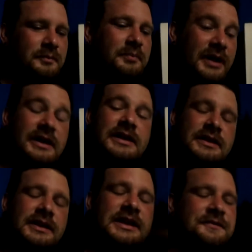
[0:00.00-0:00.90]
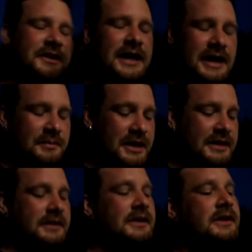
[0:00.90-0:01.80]
but leave a
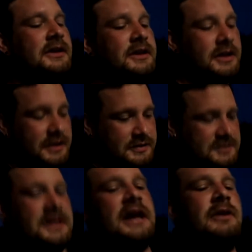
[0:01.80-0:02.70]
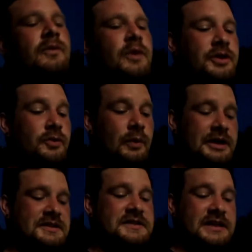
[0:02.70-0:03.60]
comment saying what you want
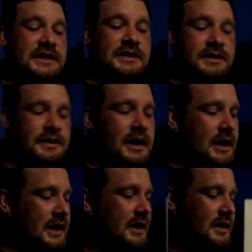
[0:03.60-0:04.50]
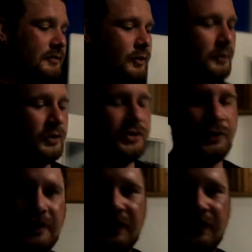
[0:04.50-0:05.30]
to see when we're doing